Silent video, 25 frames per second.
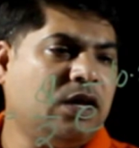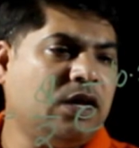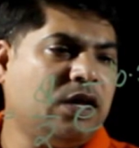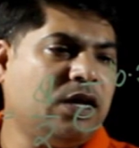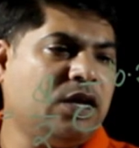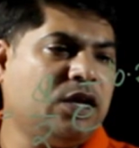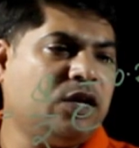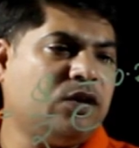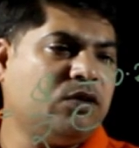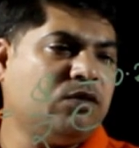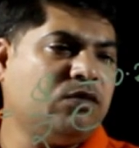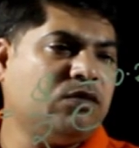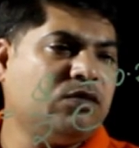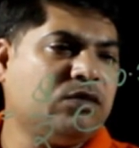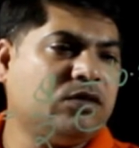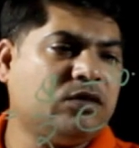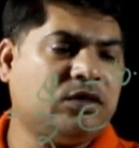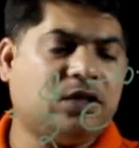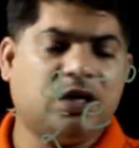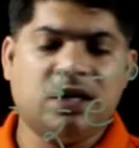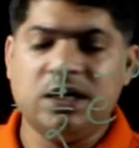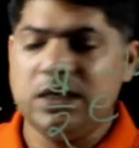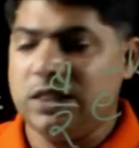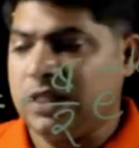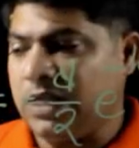into
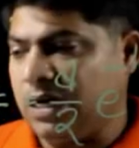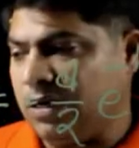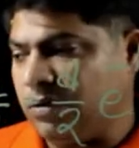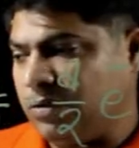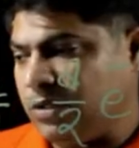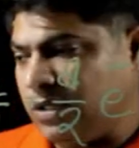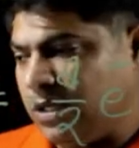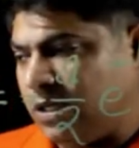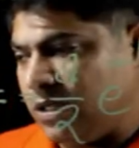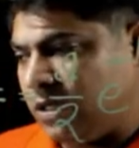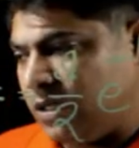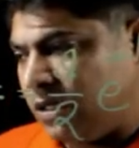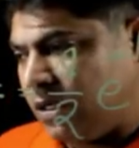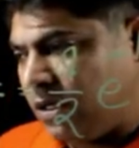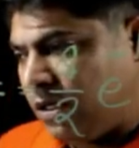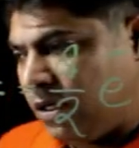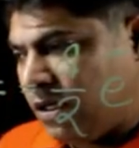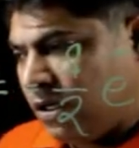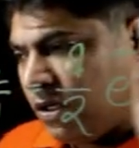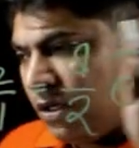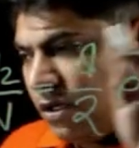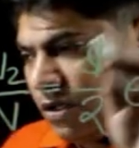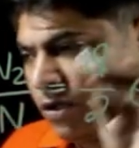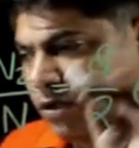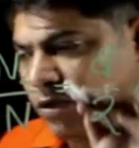3000.
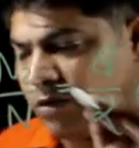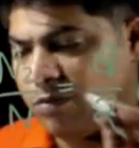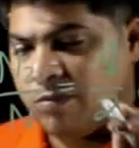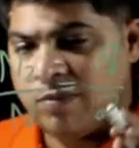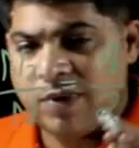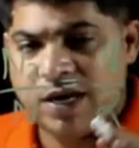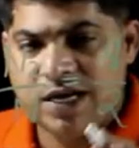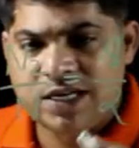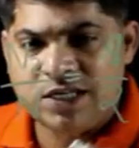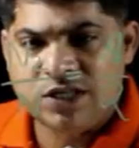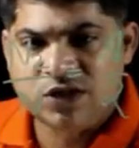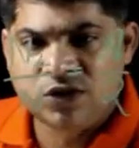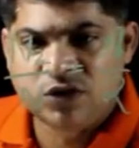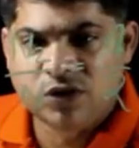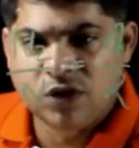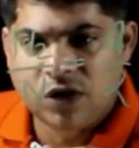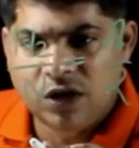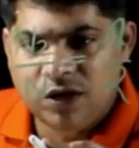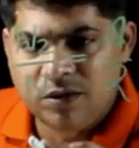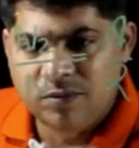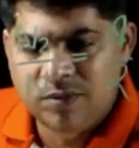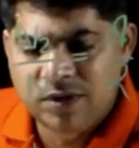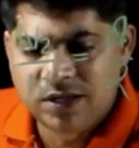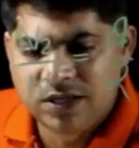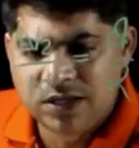So by
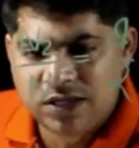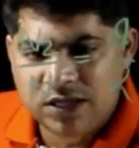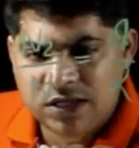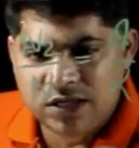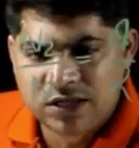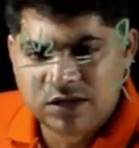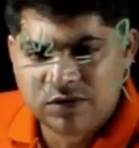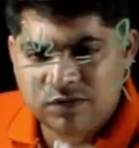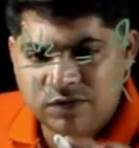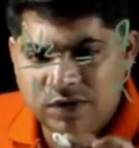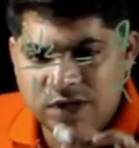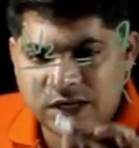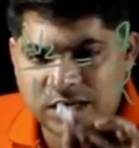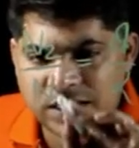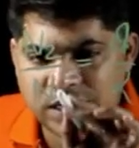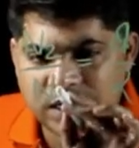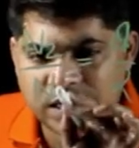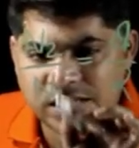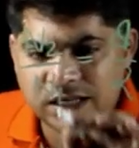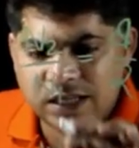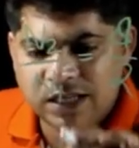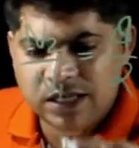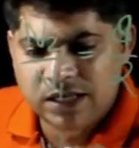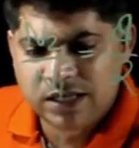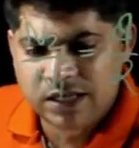solving this, we will
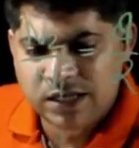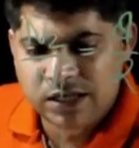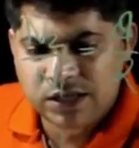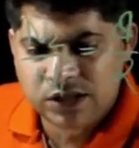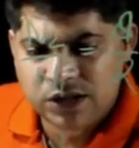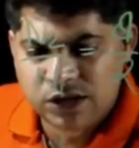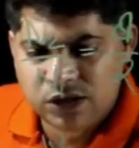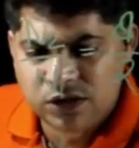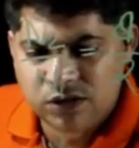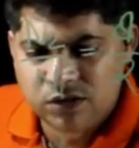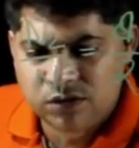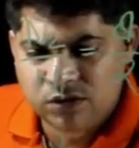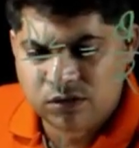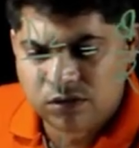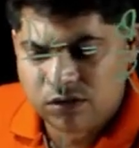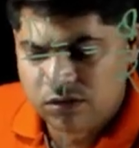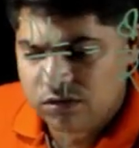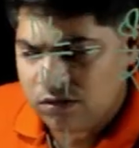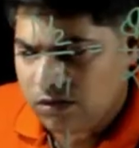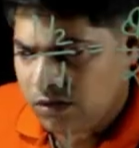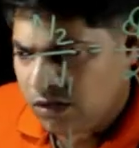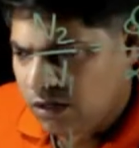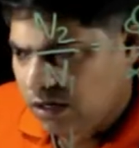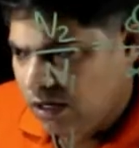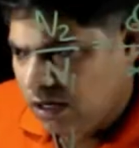get the ratio
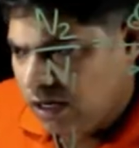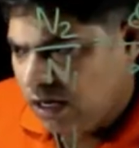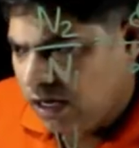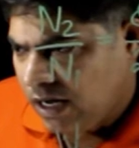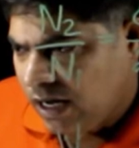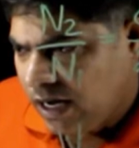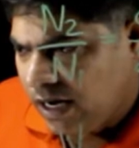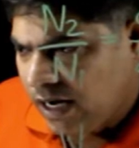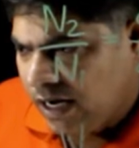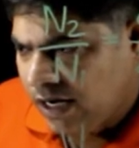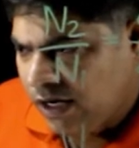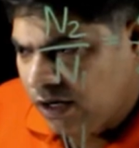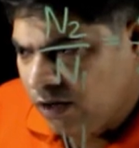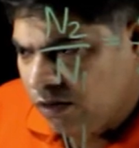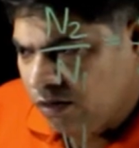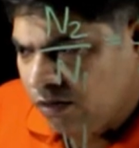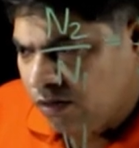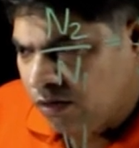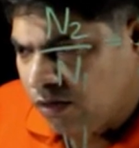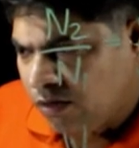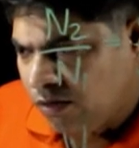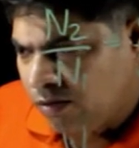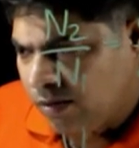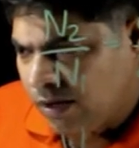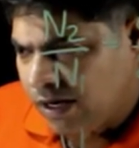n2
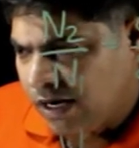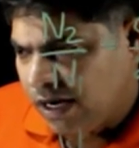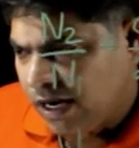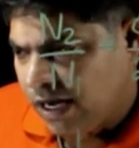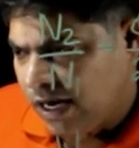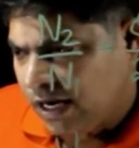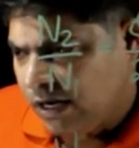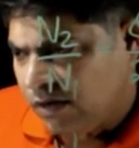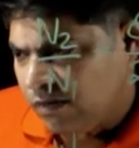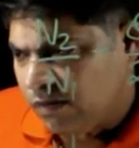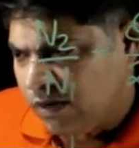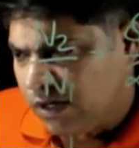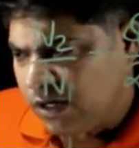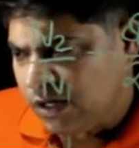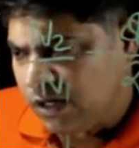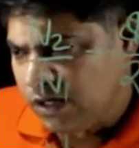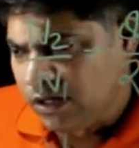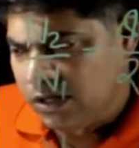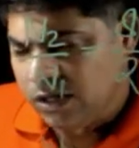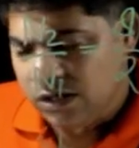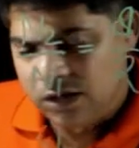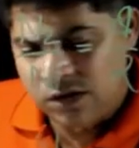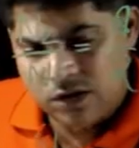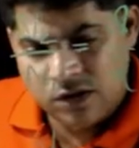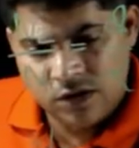over n1,
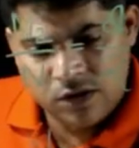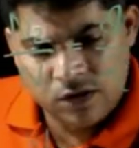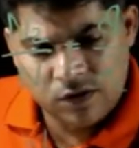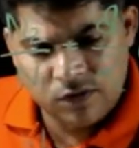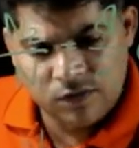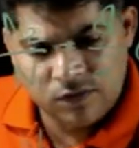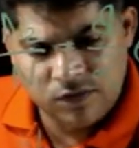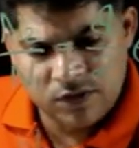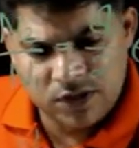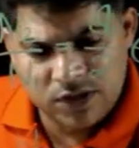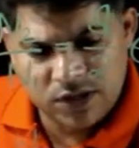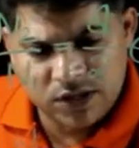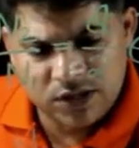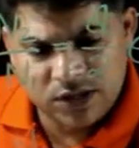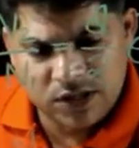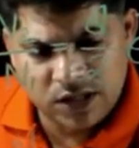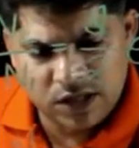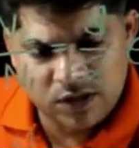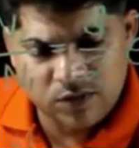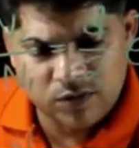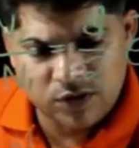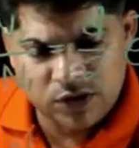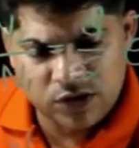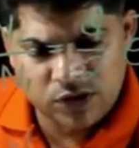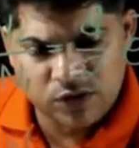which is
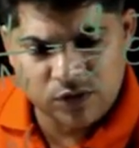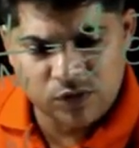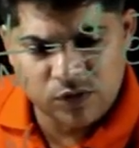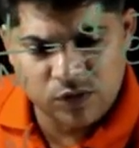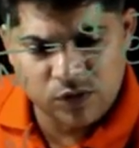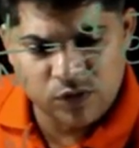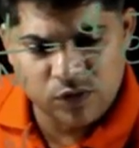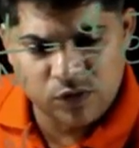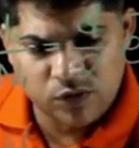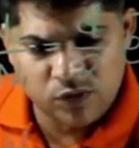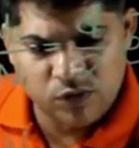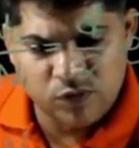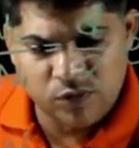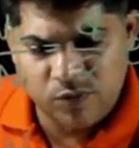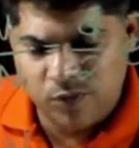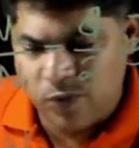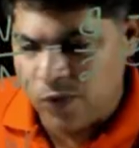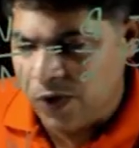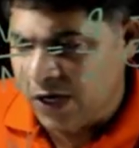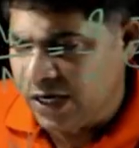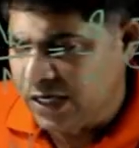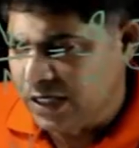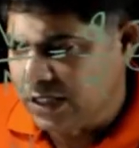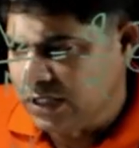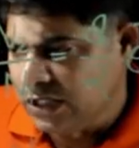equals to
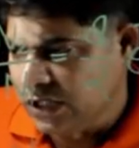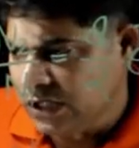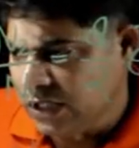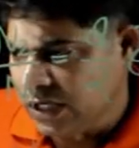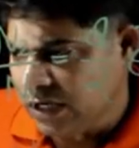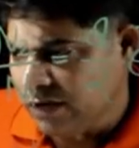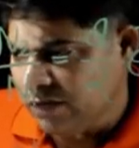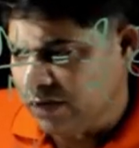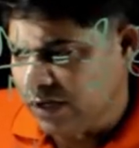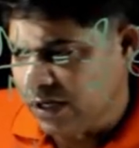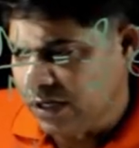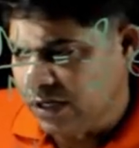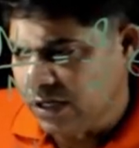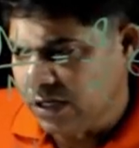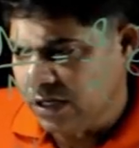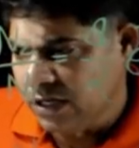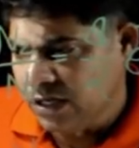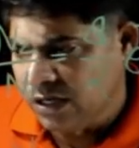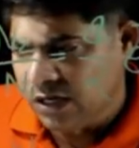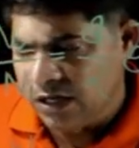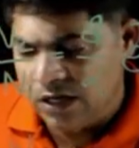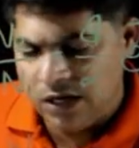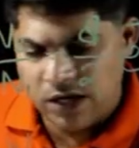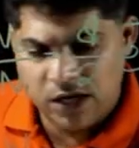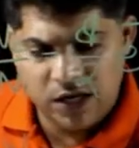2.7
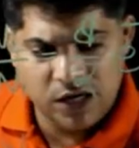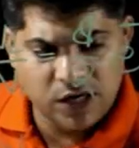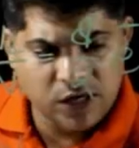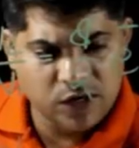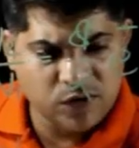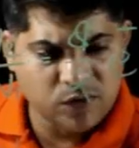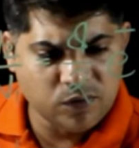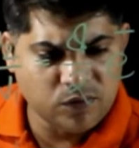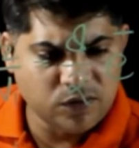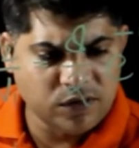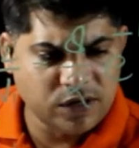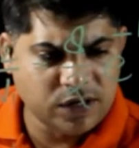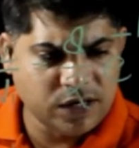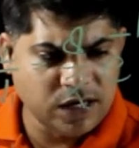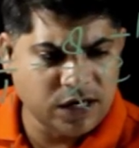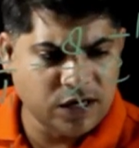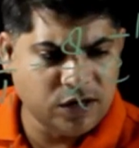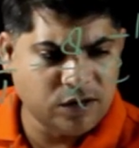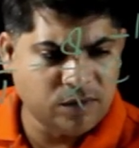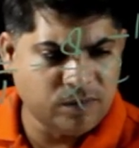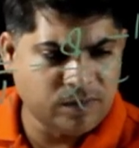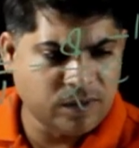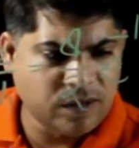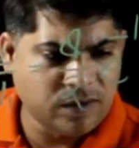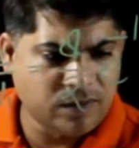into 10
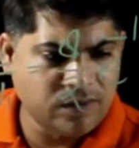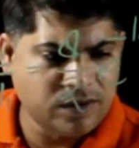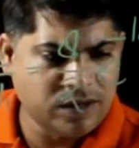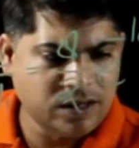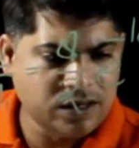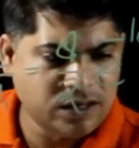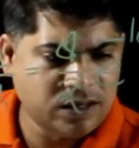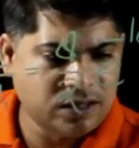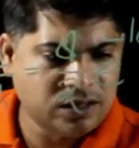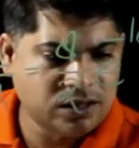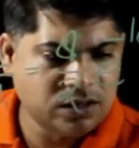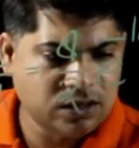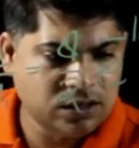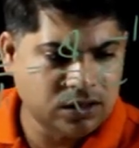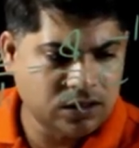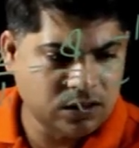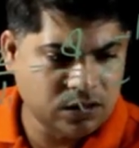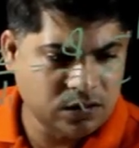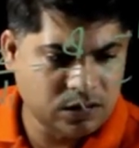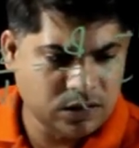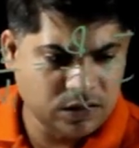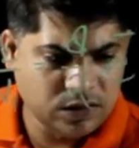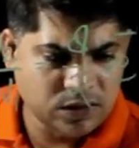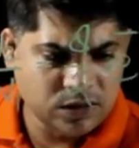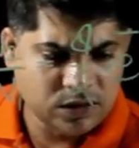to power
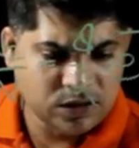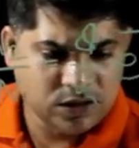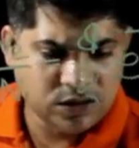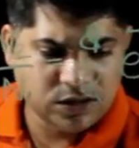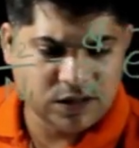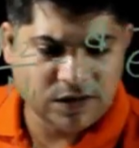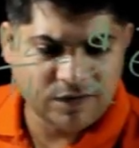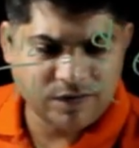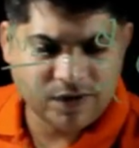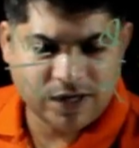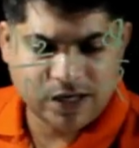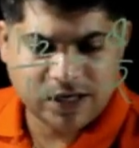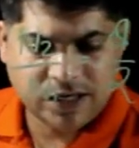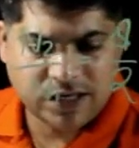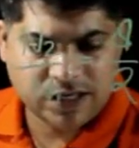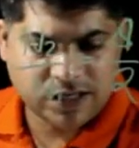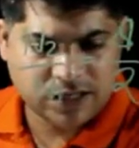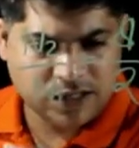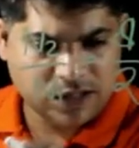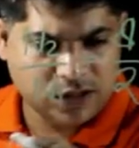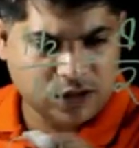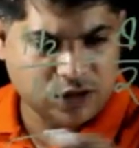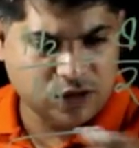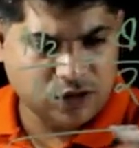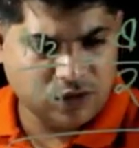17.
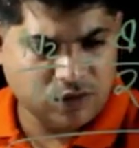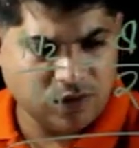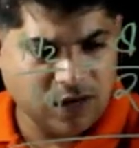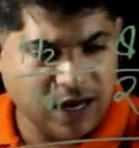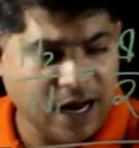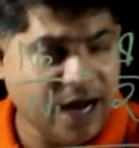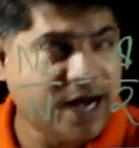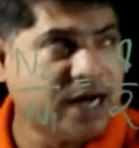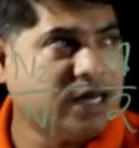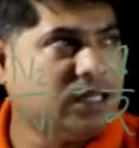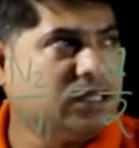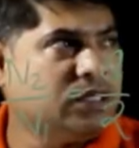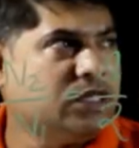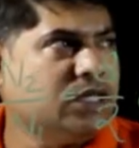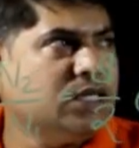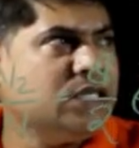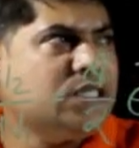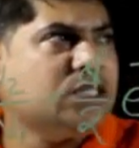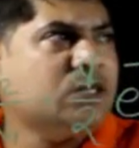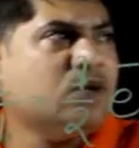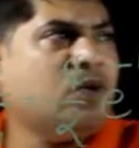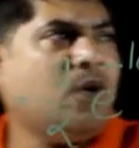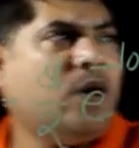So at this